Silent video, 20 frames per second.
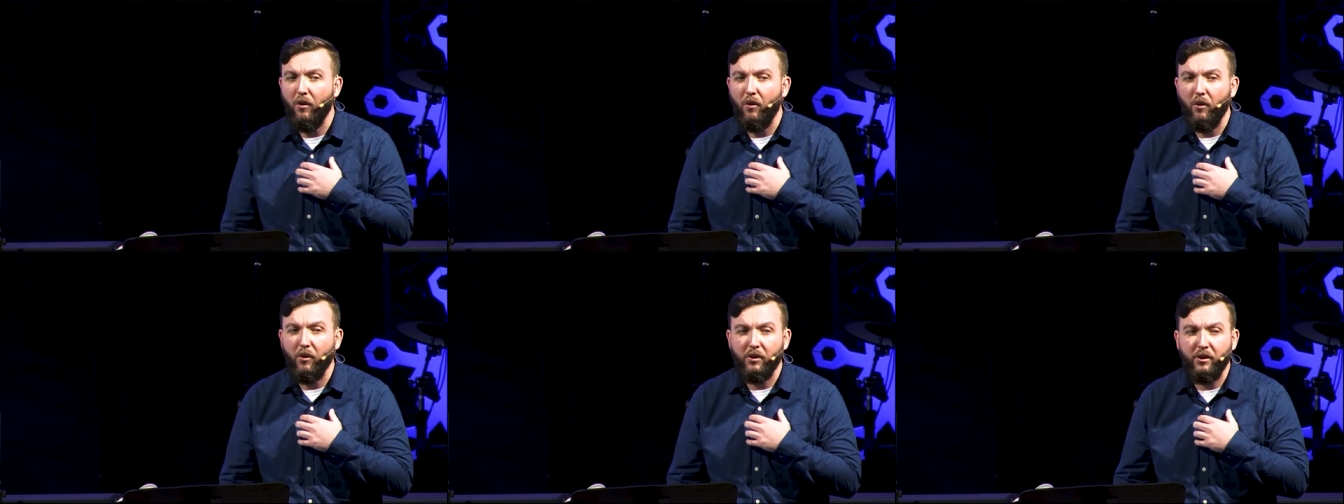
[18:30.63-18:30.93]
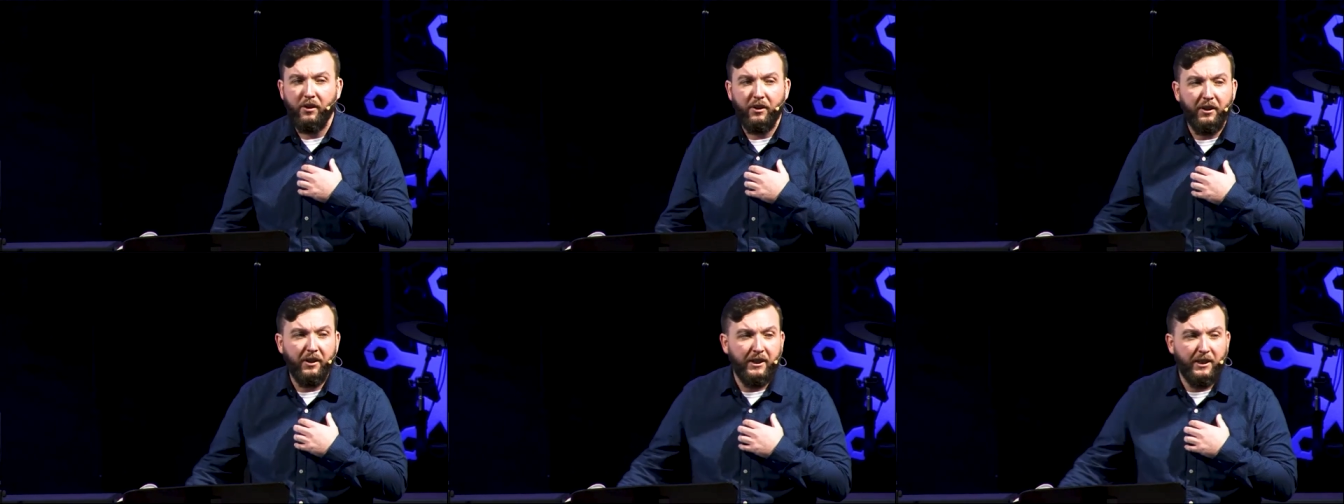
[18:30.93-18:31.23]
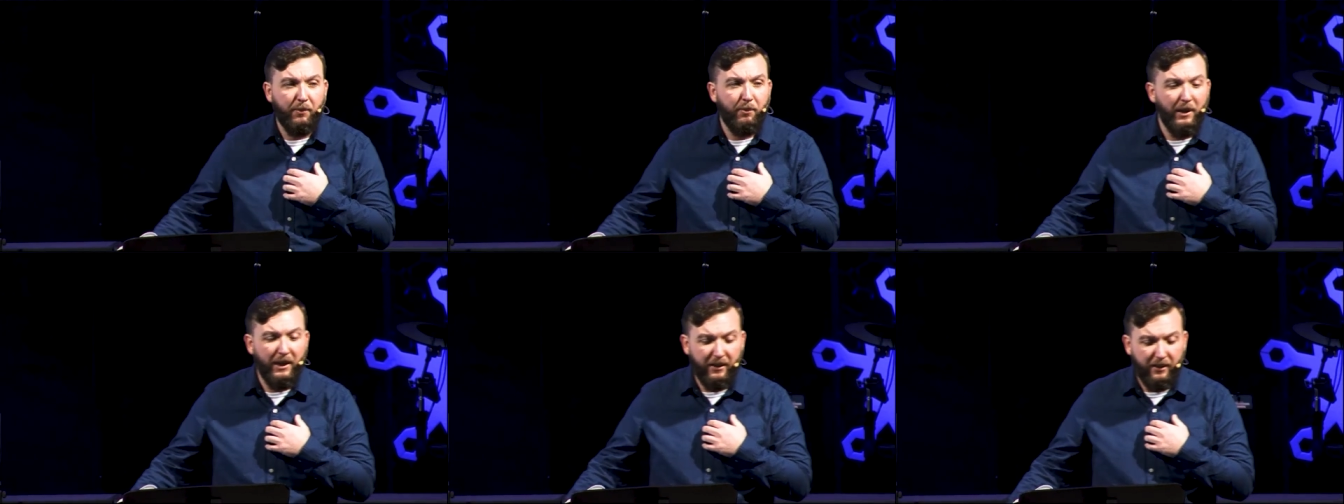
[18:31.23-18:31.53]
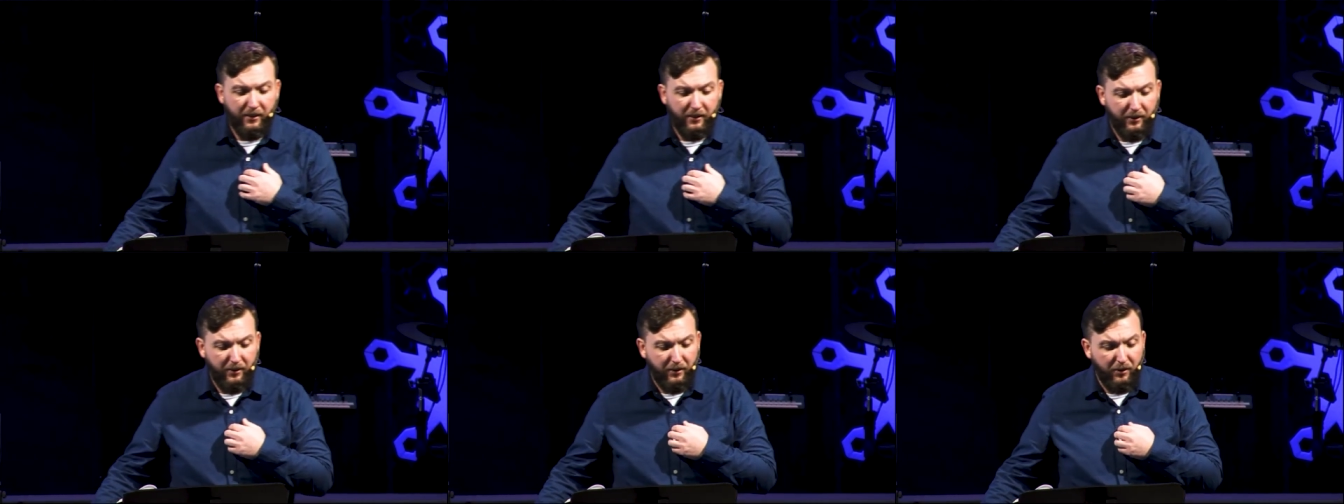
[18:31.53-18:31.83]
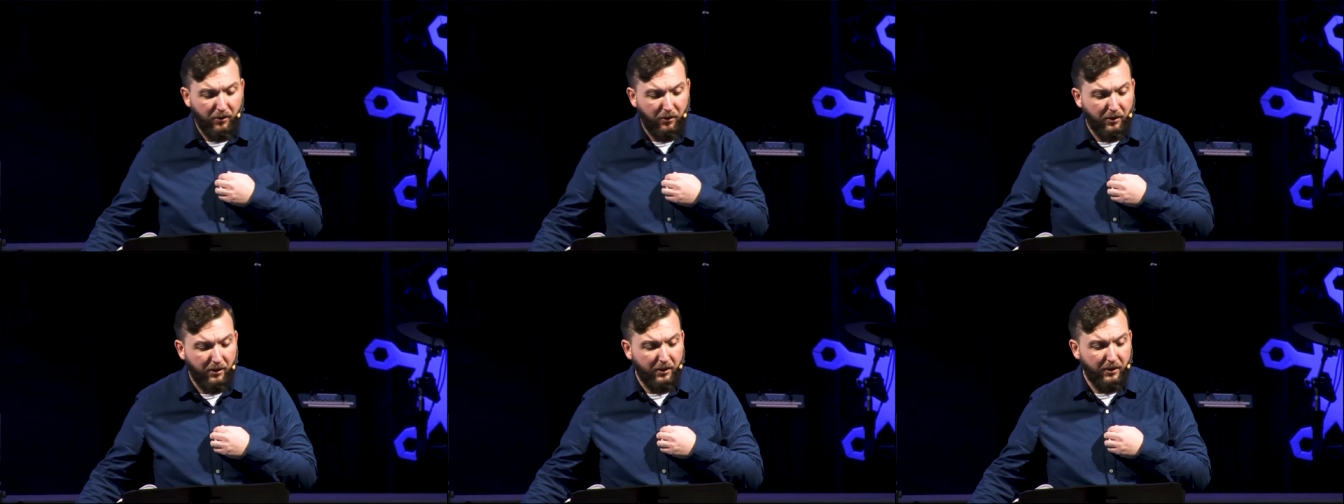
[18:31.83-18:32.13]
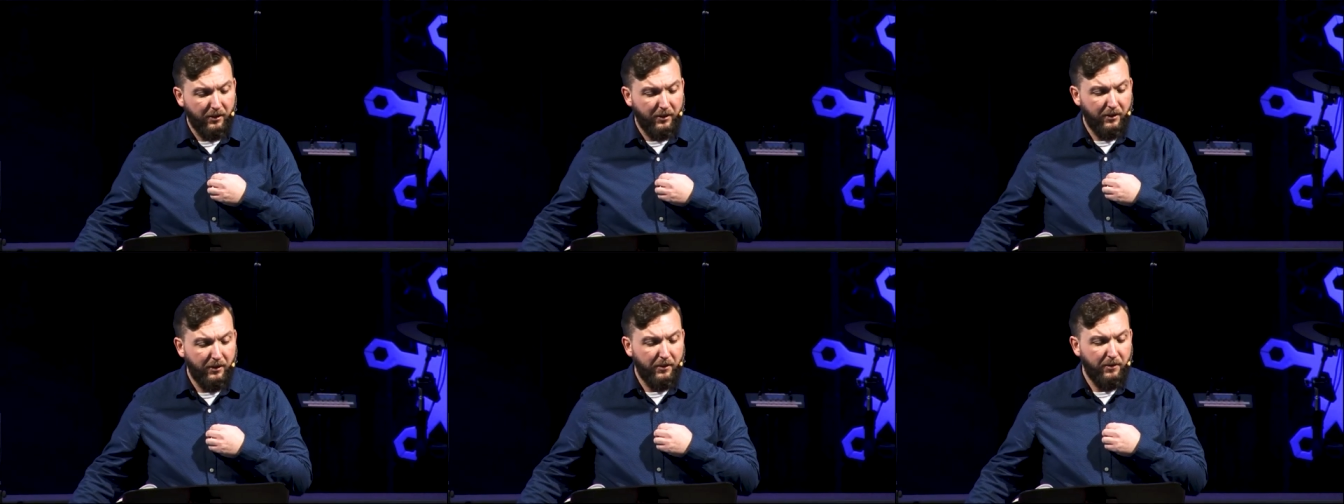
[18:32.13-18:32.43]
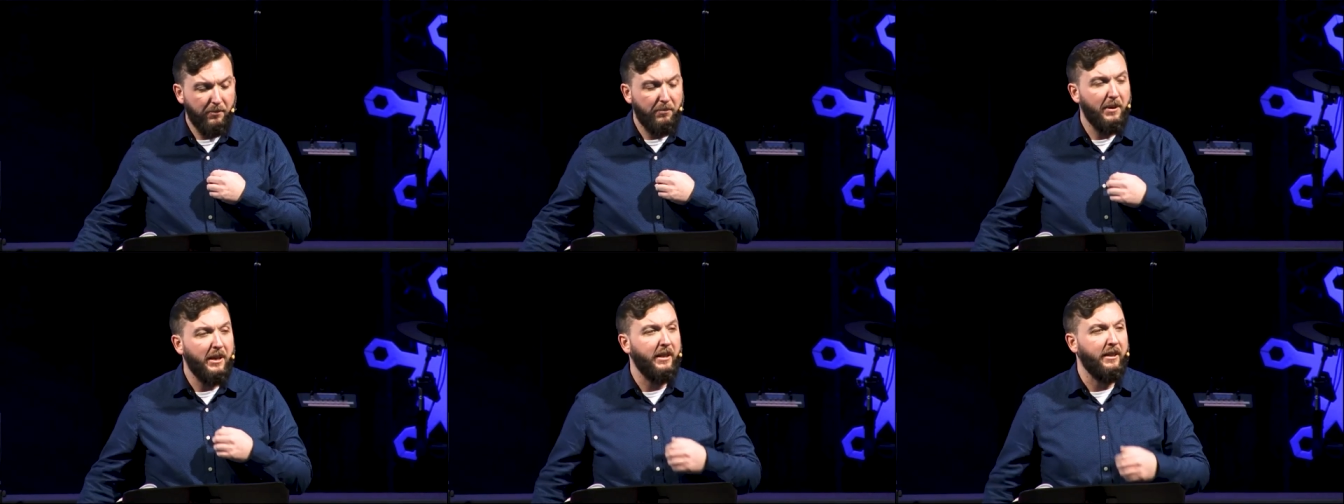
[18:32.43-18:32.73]
or are you going to pick your
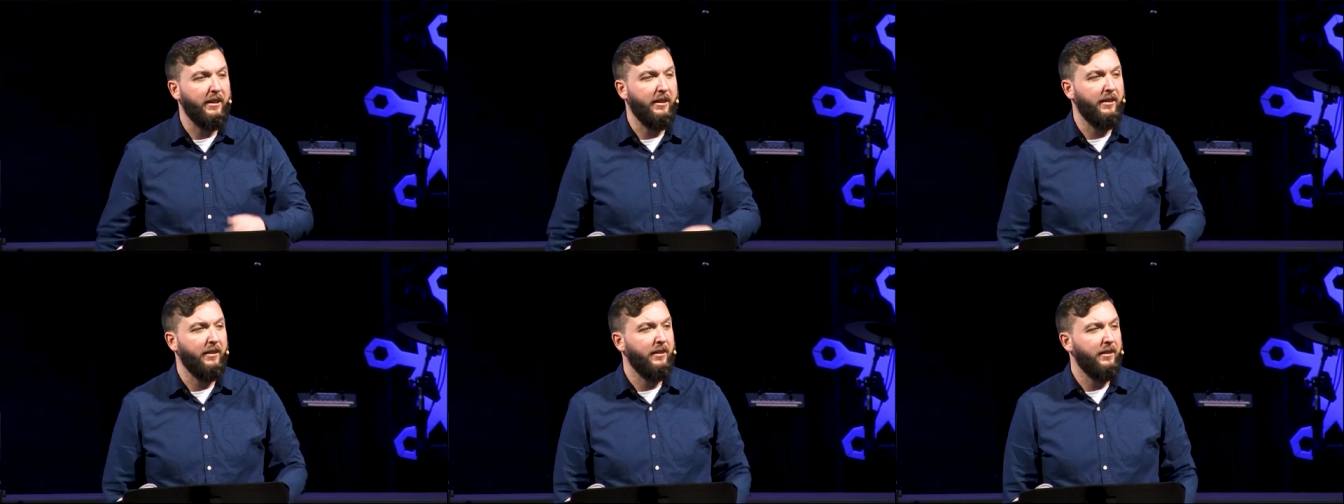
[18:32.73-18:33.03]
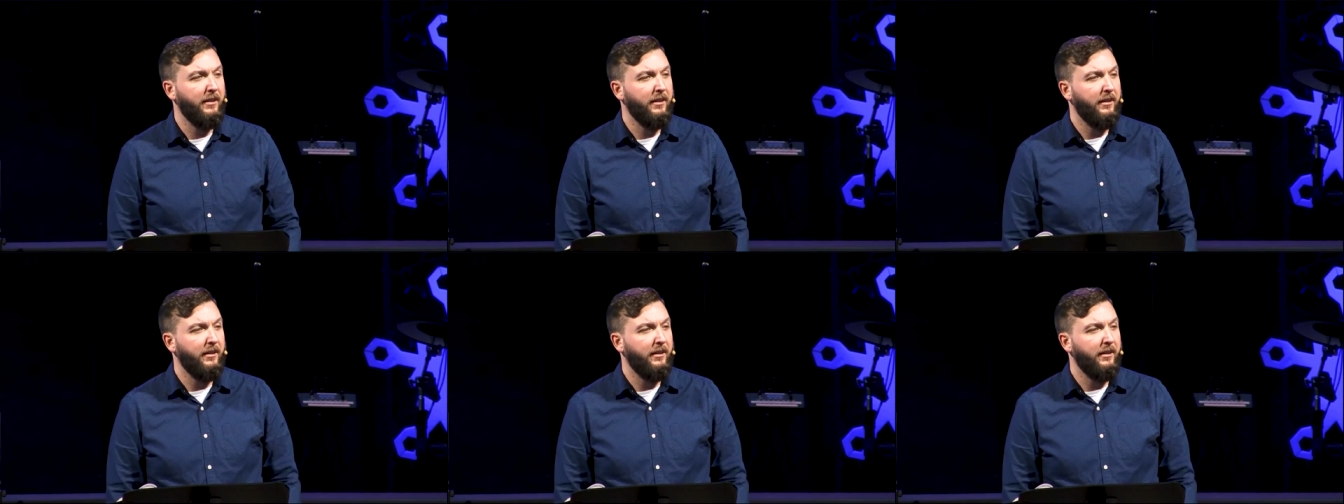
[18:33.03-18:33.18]
money?